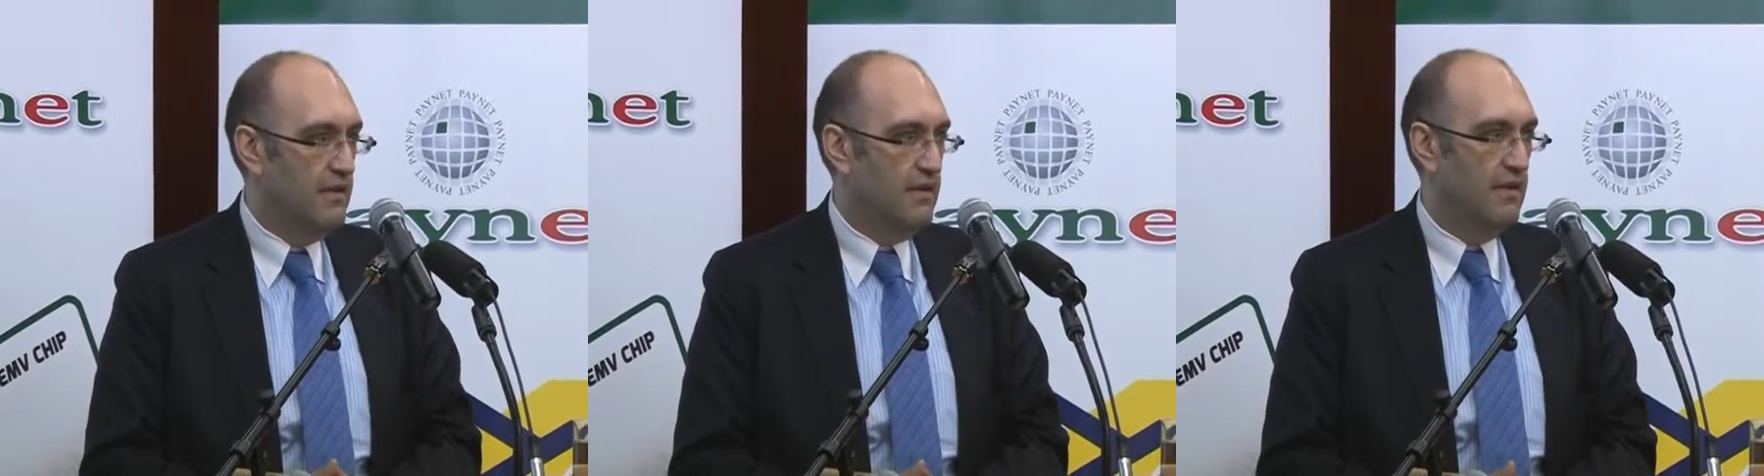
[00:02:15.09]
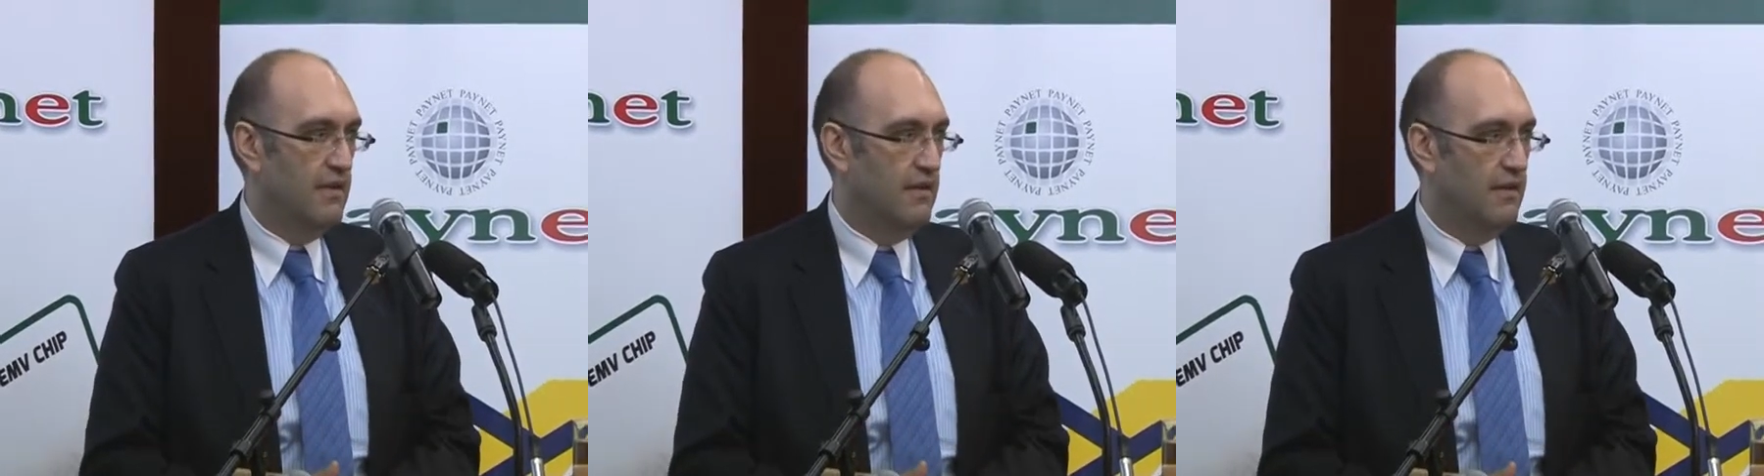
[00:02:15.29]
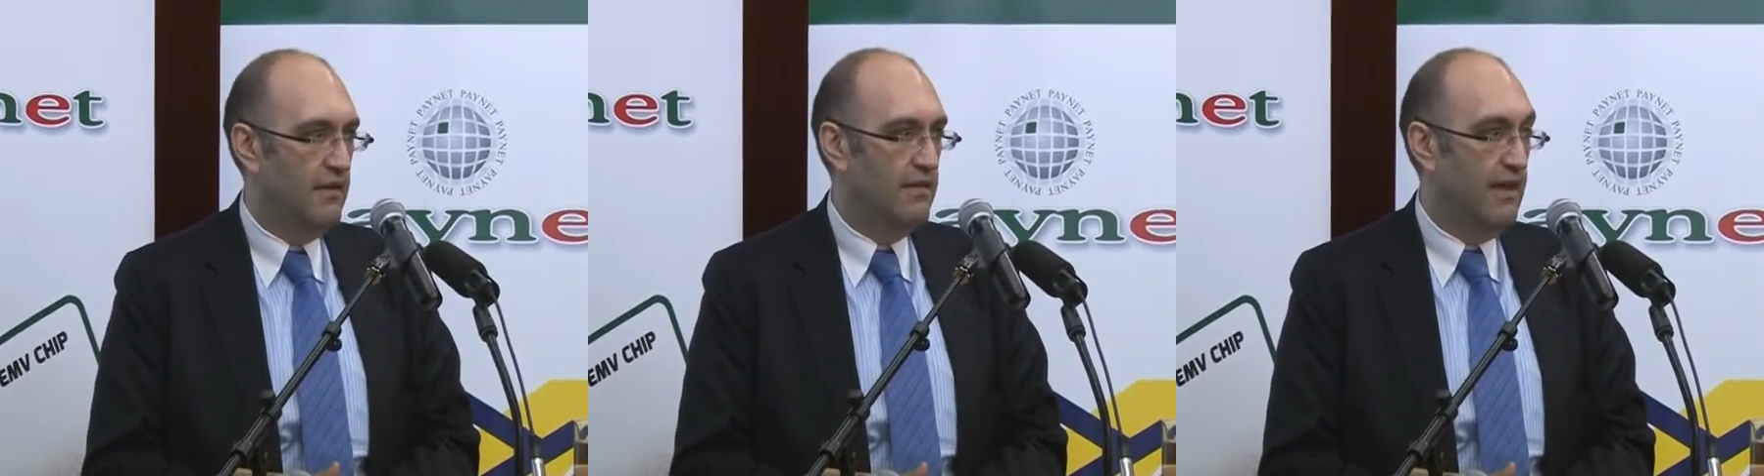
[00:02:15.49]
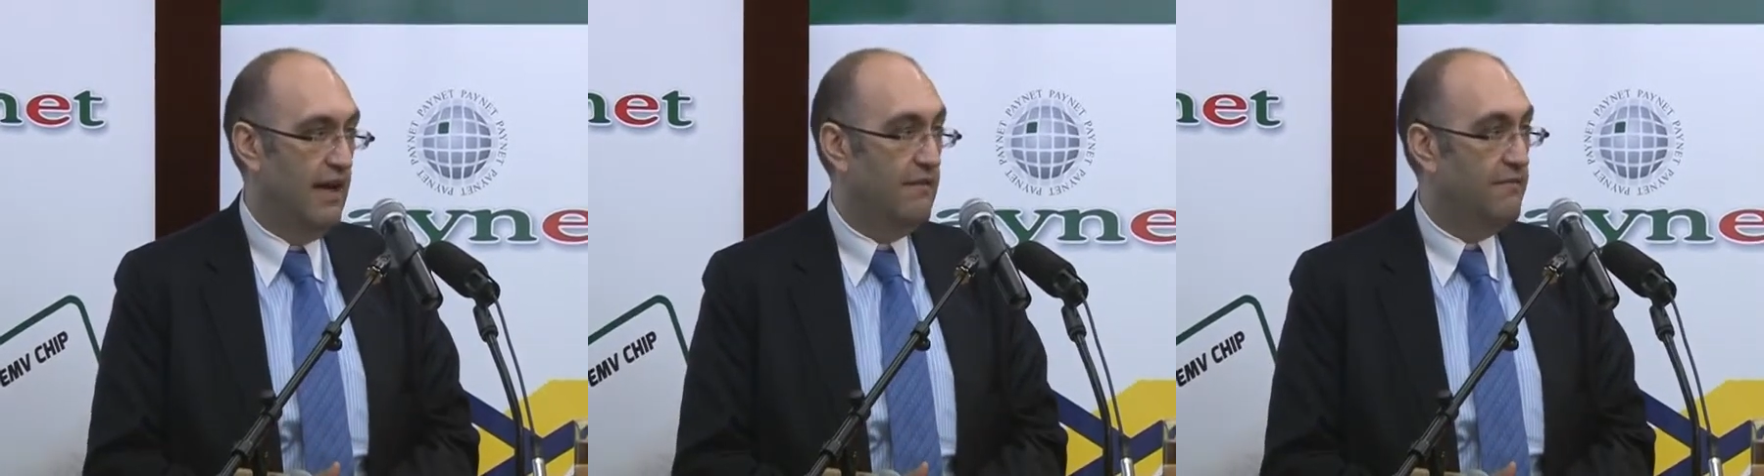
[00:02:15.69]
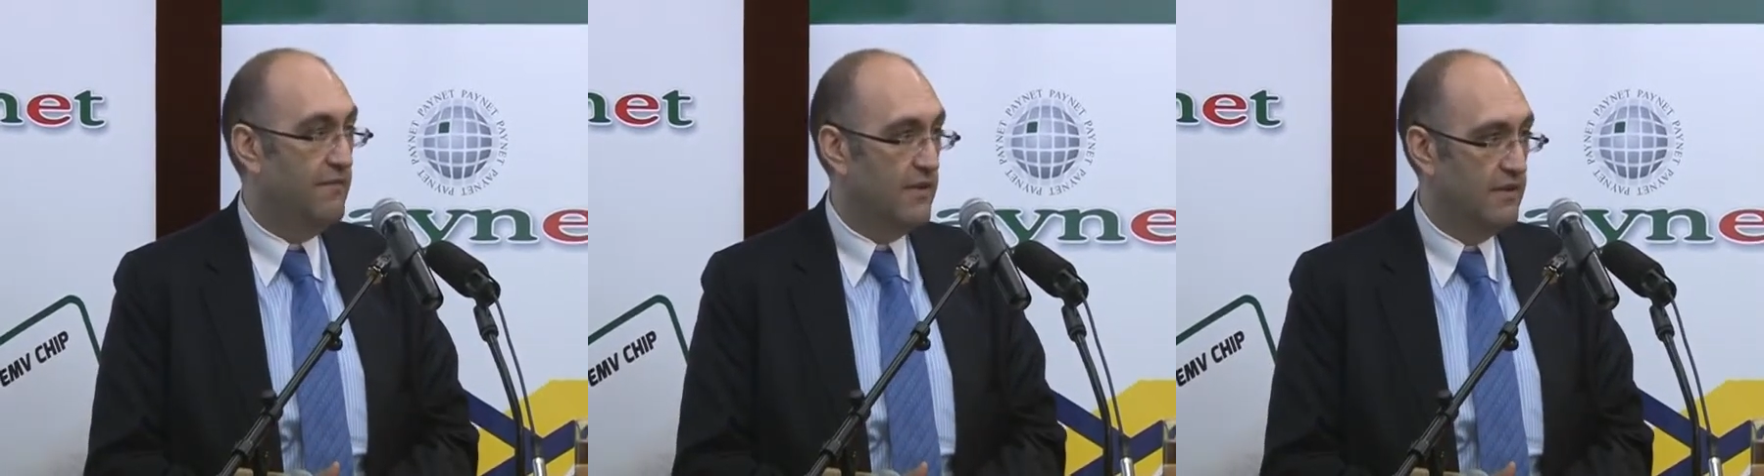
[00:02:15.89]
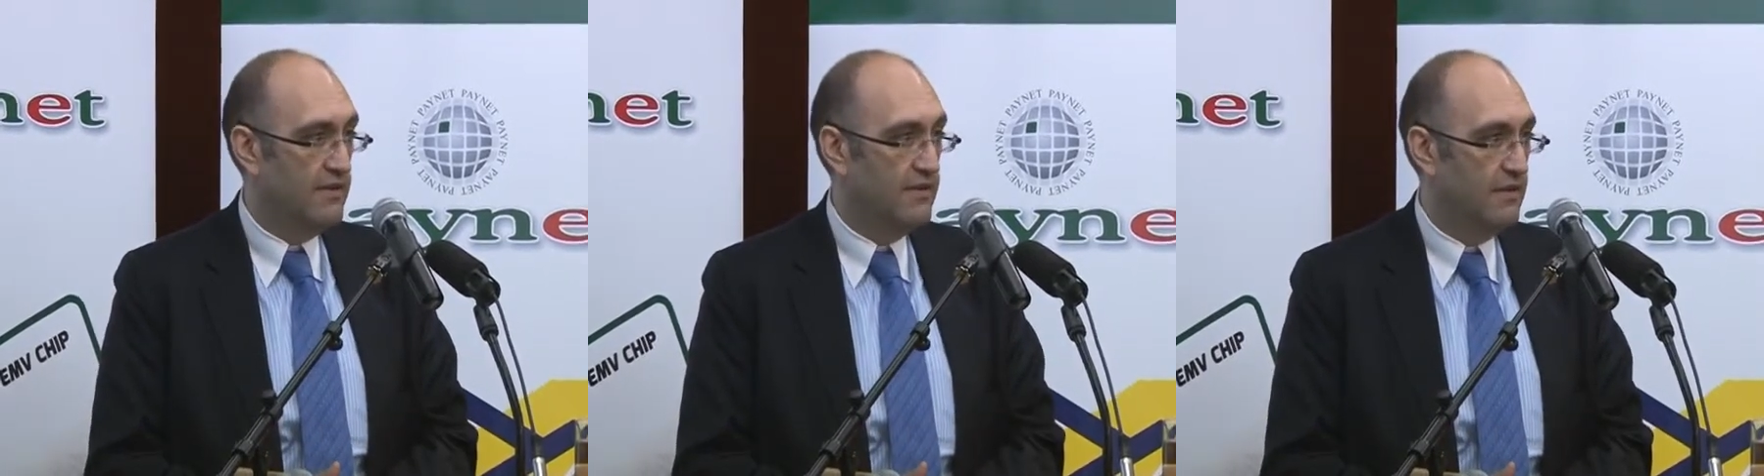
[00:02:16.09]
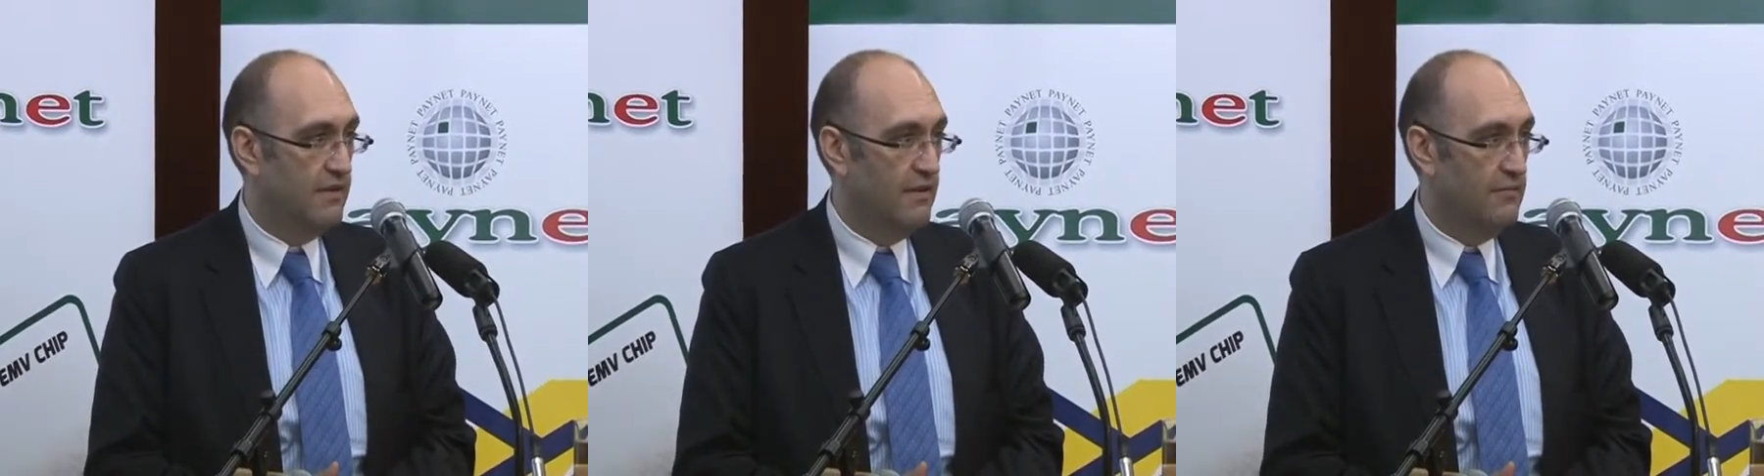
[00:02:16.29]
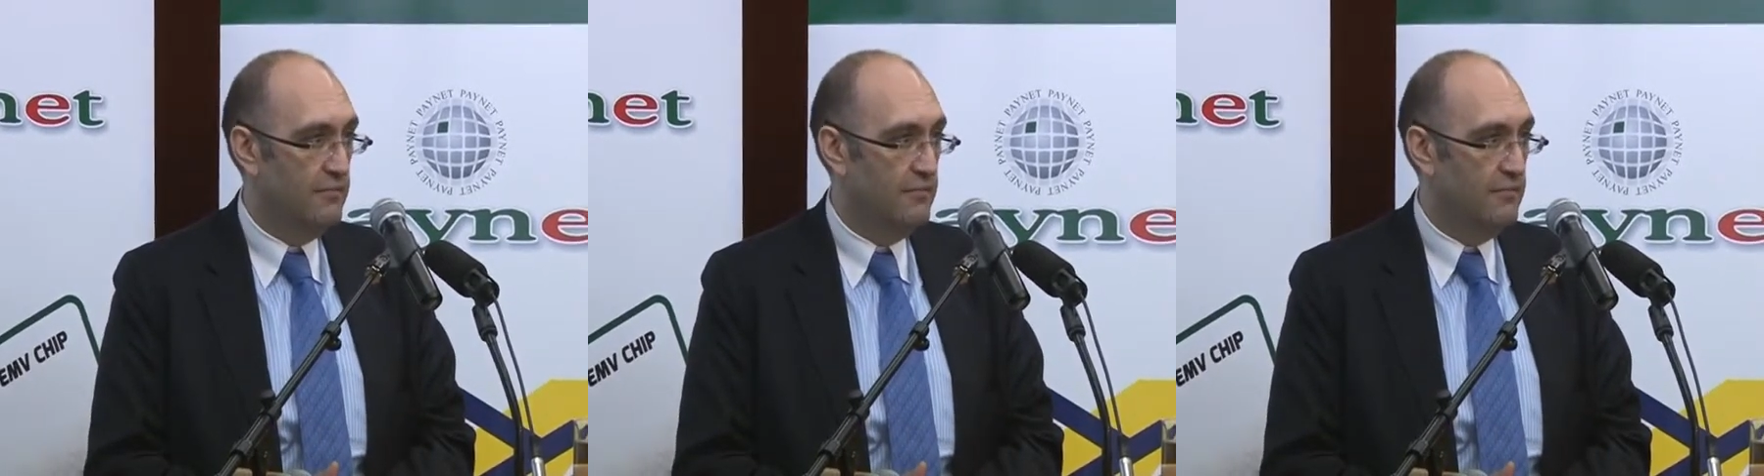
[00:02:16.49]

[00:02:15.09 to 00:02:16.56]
the African